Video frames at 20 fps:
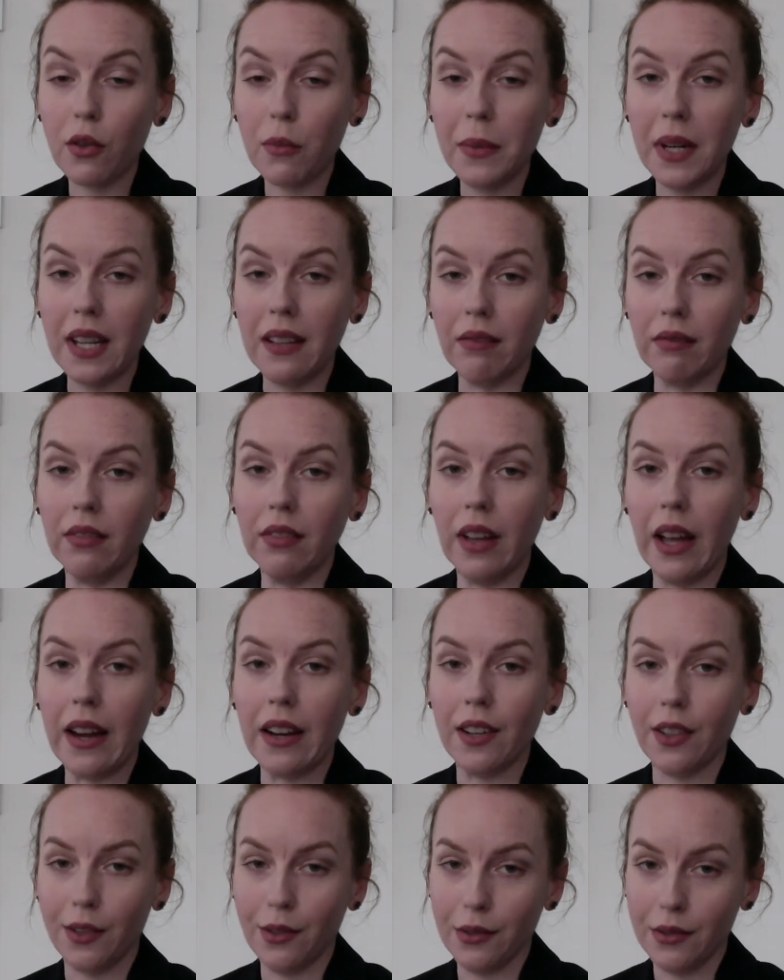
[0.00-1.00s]
many
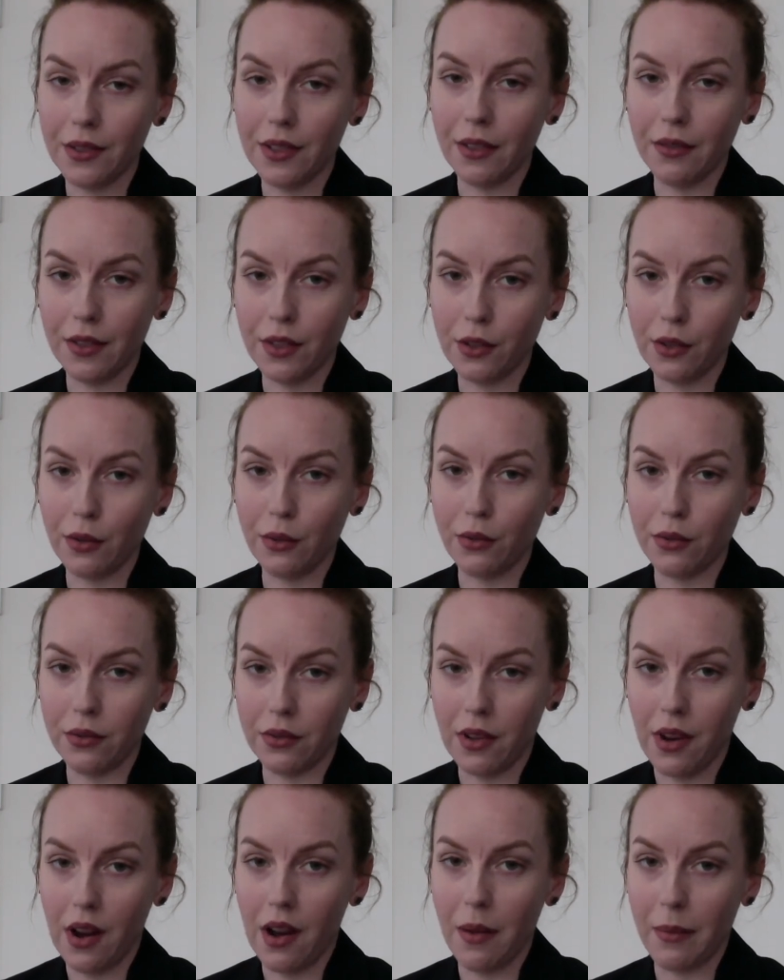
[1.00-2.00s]
layers of social
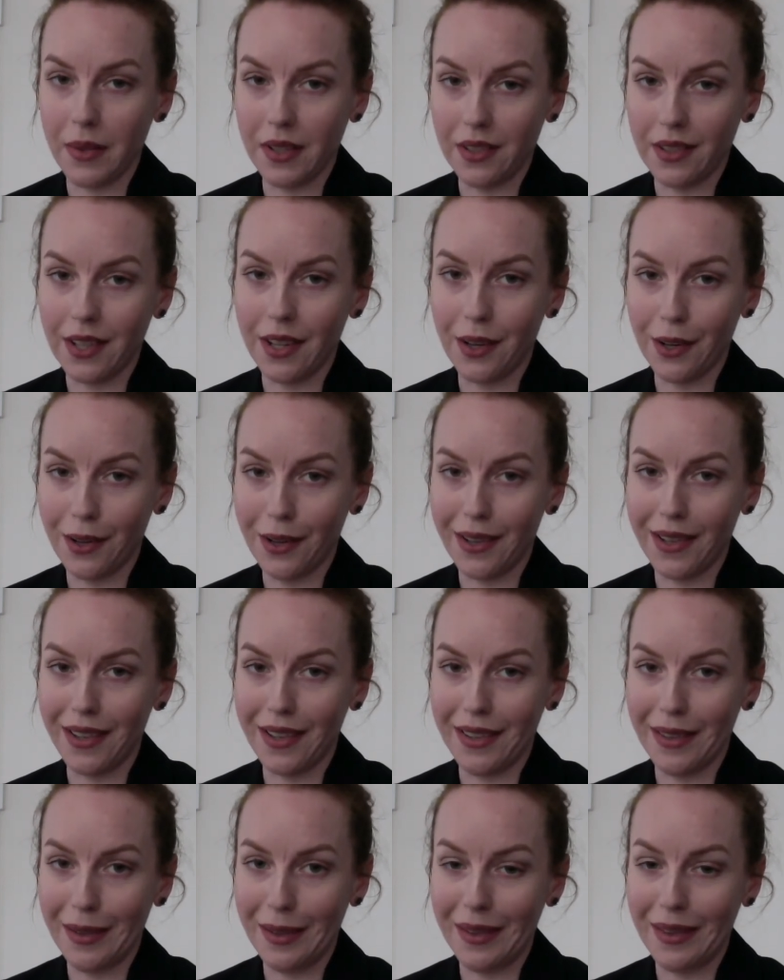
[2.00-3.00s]

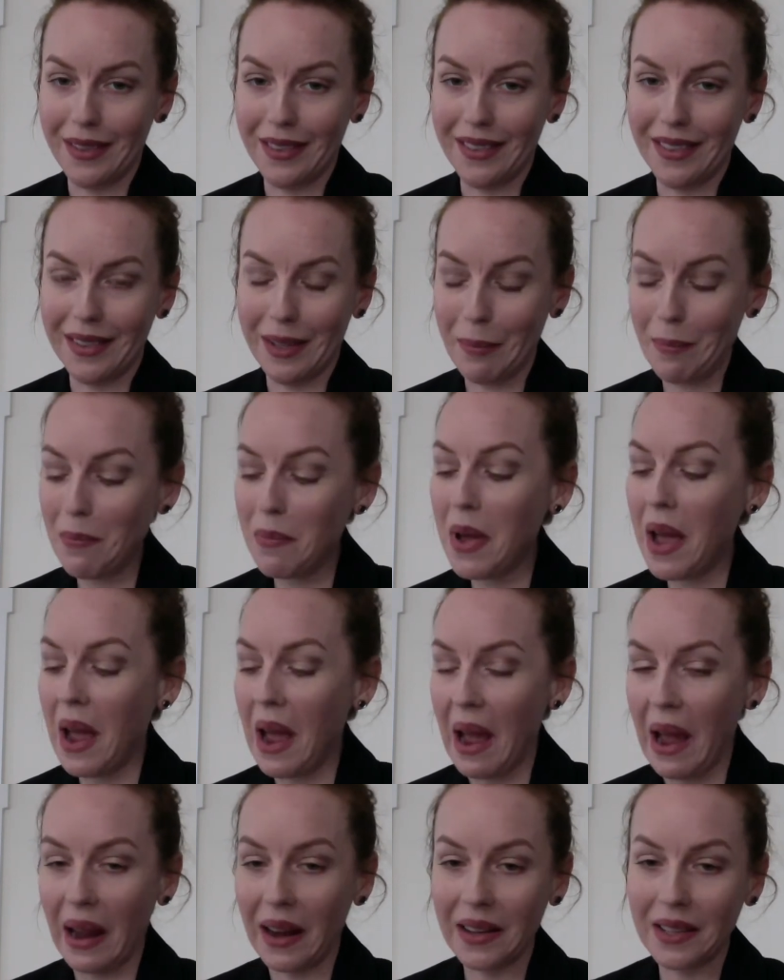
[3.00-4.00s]
commentary
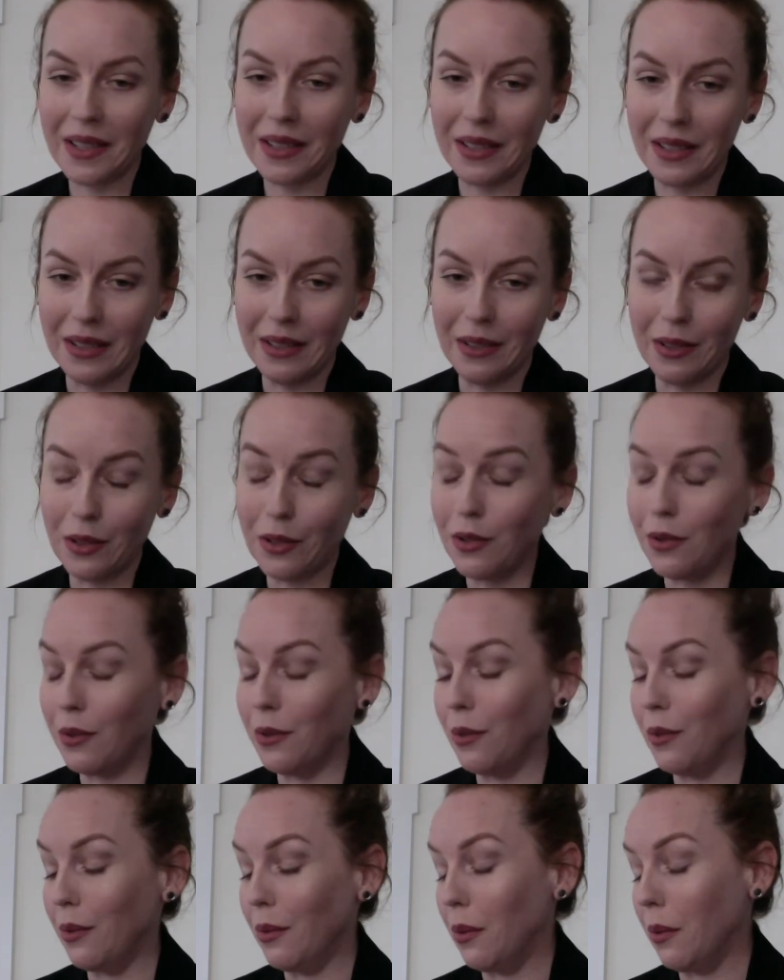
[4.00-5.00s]
packed
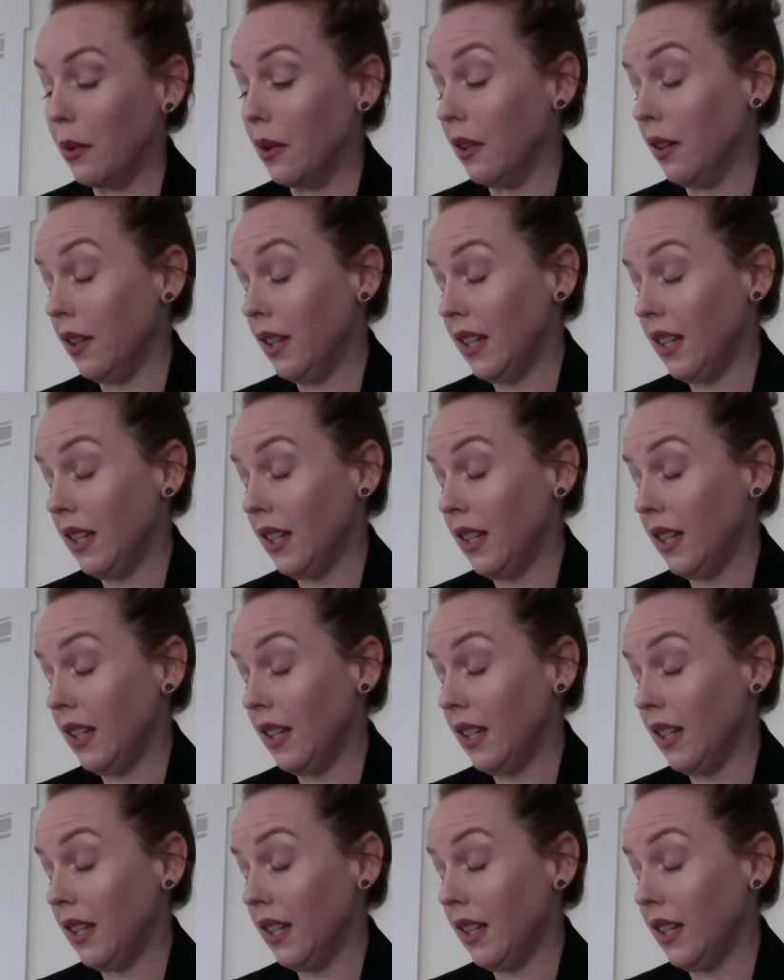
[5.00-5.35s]
into